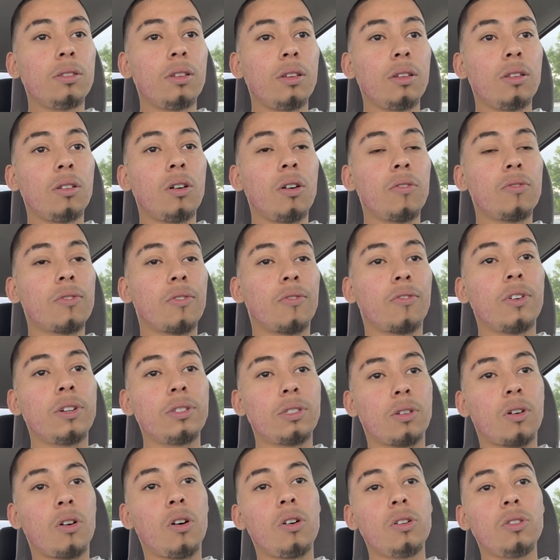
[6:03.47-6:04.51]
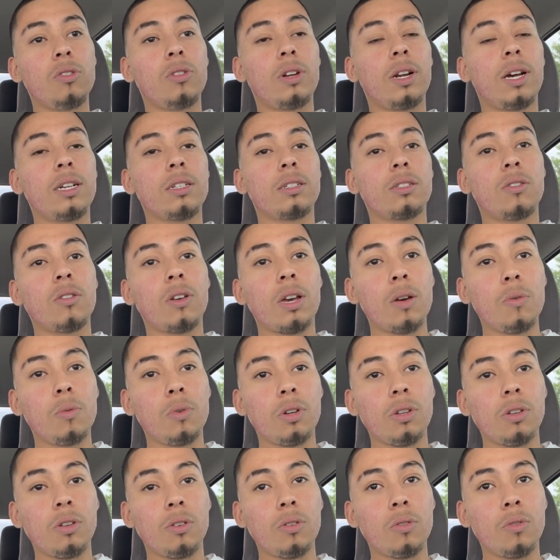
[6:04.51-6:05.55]
you know, if your friends call you and ask you, hey, what
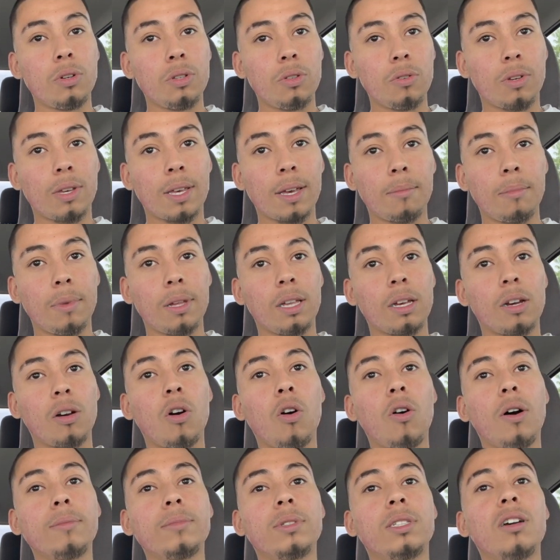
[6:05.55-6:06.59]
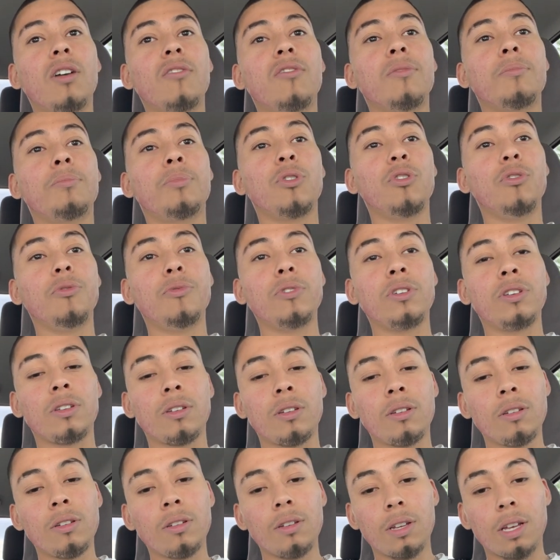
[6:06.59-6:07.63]
are you doing? You can't be like, oh, I'm self-improving,
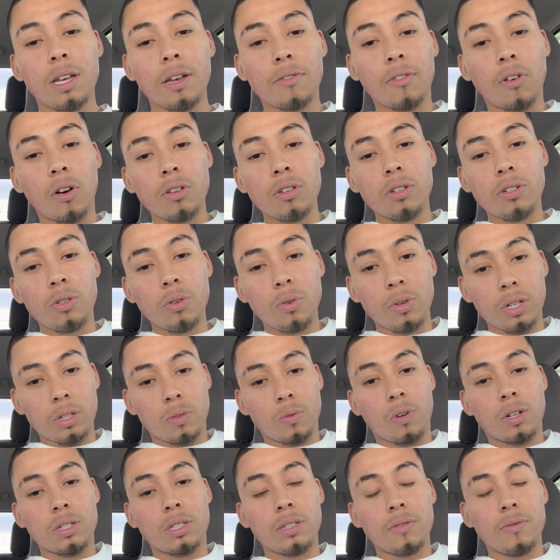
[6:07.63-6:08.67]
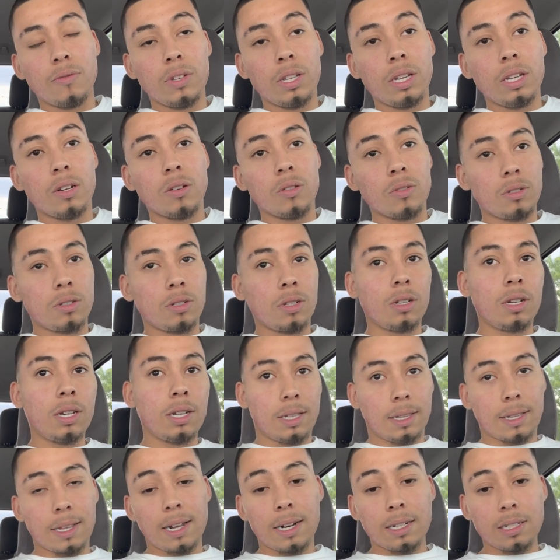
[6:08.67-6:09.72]
if all you're doing is watching videos.
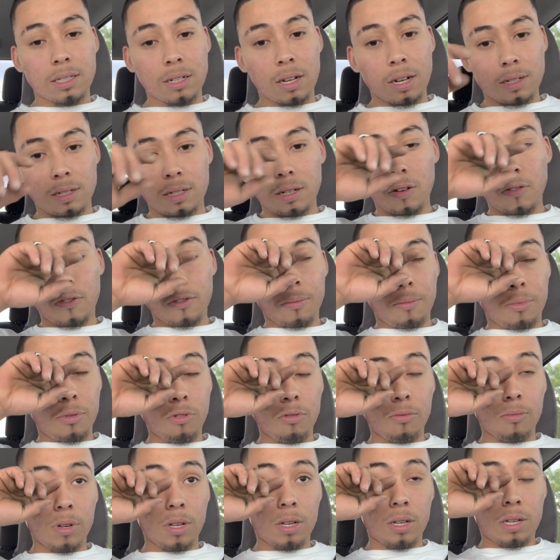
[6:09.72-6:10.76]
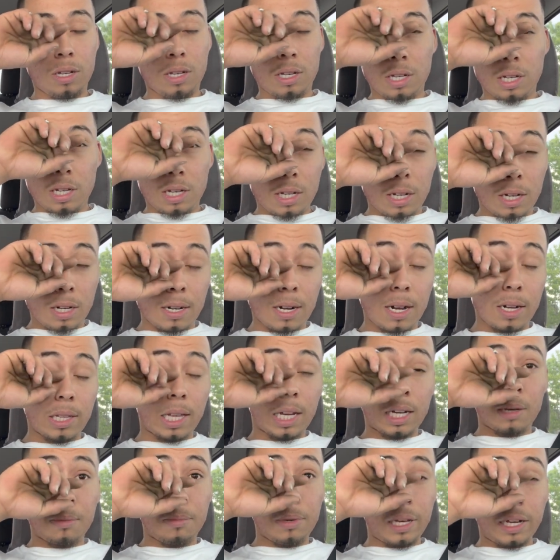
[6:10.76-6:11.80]
That is not self-improvement. Now,
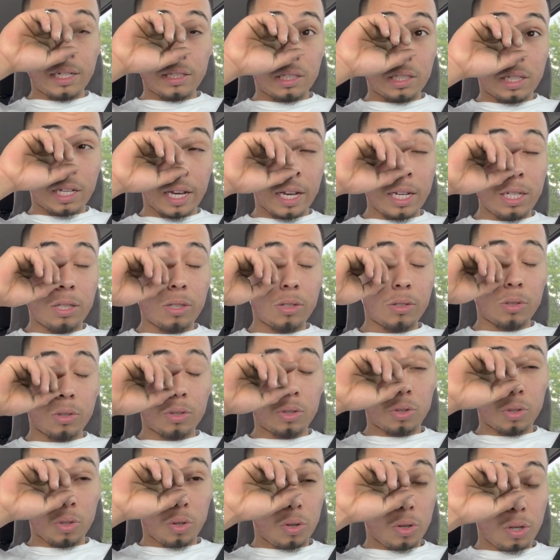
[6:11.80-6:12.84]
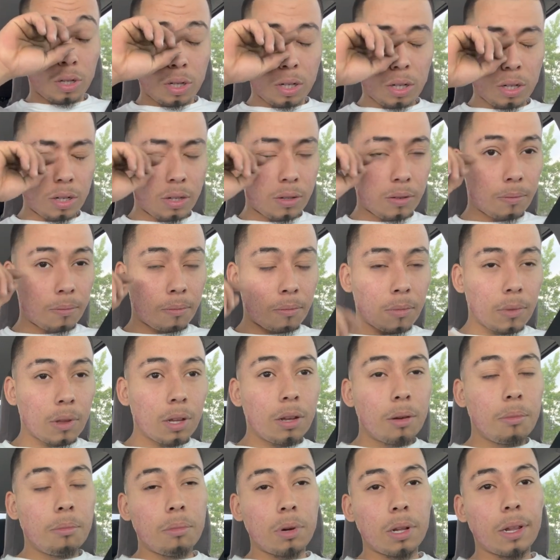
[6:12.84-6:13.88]
that could be educational, sure,
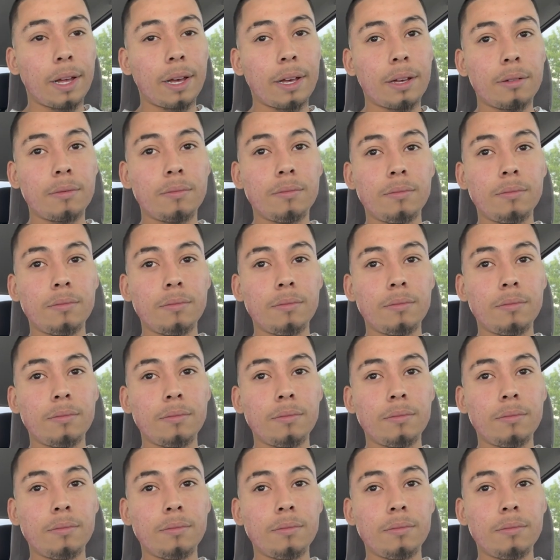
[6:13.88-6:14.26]
but like,